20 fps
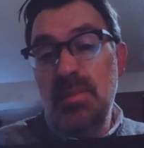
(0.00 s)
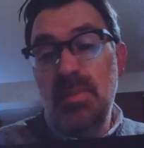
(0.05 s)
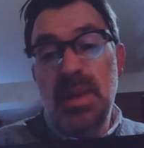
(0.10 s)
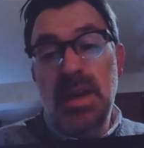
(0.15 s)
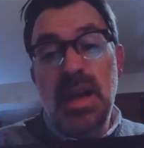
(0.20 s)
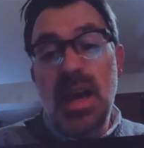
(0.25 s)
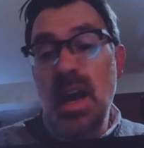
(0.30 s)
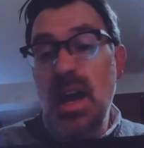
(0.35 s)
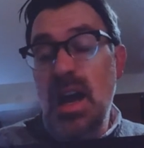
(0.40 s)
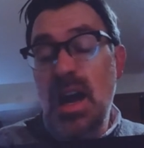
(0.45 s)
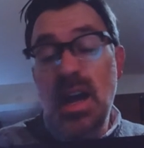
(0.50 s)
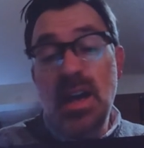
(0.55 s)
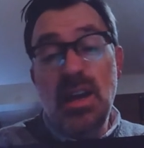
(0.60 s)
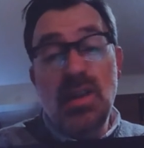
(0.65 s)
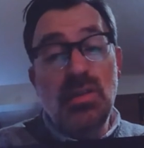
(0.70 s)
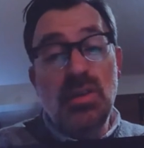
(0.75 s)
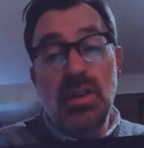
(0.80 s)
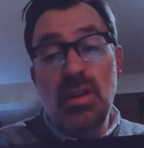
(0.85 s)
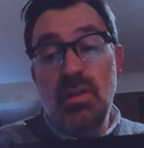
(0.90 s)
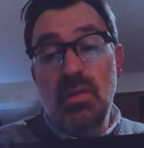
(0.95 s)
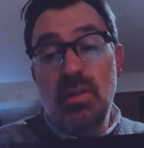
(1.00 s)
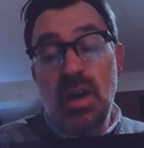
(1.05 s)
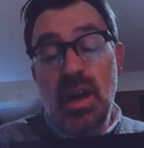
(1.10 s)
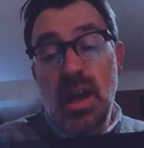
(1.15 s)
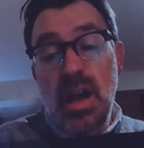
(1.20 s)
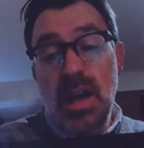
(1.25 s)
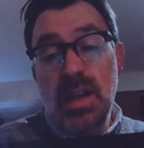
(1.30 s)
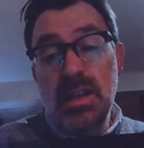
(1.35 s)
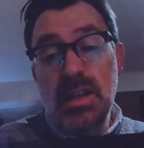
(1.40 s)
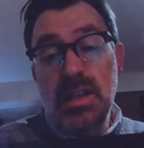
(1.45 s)
But I don't know.
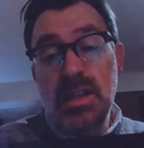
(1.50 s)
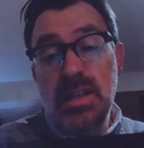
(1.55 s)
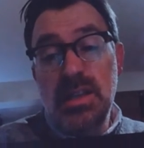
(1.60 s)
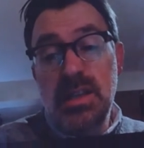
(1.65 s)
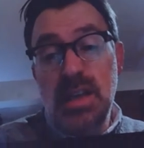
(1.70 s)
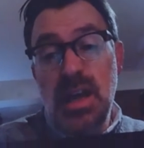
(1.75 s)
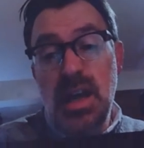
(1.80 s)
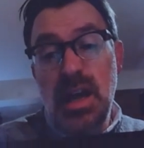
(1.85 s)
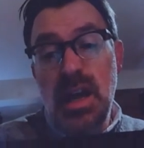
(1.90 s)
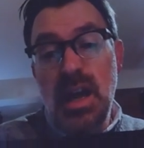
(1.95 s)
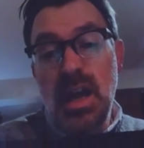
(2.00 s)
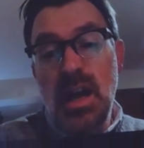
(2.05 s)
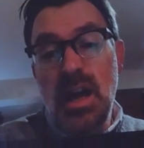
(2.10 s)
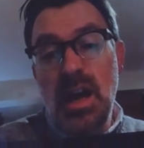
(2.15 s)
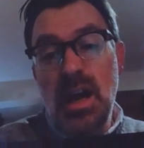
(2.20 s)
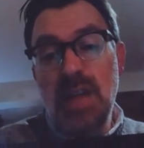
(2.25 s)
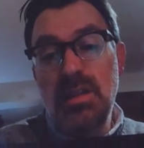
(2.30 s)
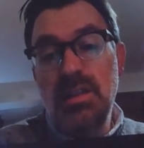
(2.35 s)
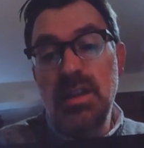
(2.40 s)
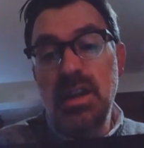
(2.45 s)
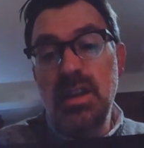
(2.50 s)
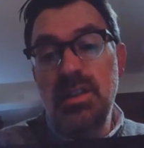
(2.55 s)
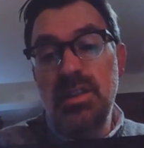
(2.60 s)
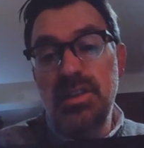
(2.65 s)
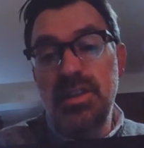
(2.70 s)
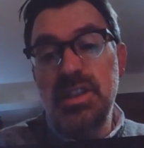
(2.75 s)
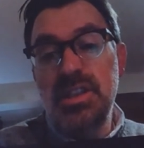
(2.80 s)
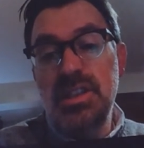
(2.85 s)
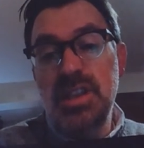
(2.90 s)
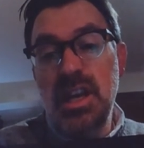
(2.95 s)
I think
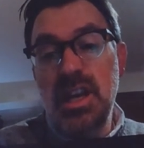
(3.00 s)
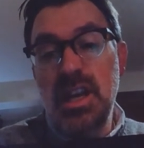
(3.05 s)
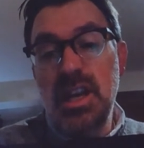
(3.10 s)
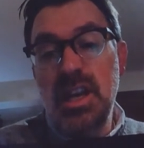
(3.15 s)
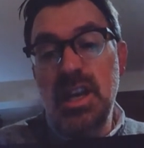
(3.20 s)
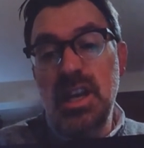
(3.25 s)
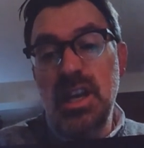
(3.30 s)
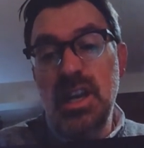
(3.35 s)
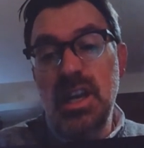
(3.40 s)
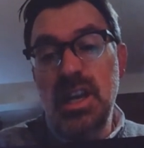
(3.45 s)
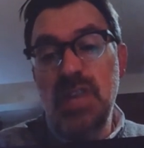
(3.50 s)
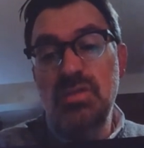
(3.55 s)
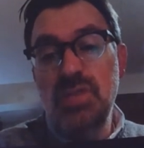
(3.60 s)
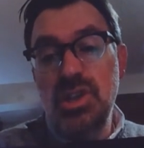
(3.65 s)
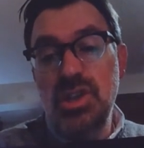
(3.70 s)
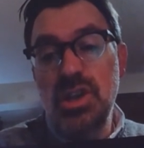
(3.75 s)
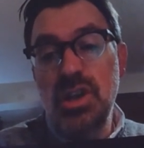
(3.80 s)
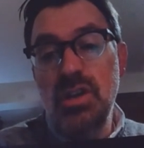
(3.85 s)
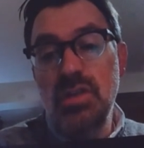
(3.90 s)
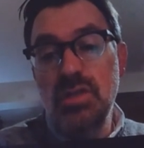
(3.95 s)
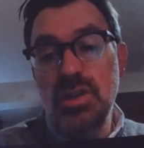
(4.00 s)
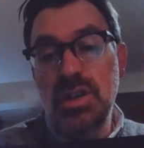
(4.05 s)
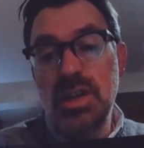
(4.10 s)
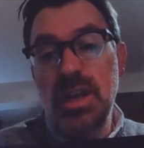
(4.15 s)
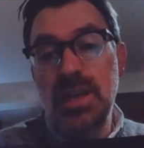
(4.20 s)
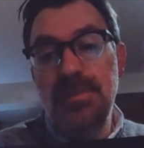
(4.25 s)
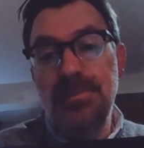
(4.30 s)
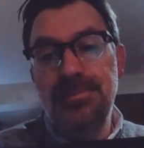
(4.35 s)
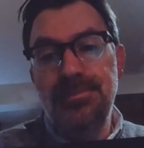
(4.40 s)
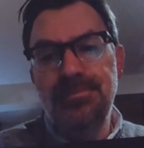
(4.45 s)
that the study of history shows that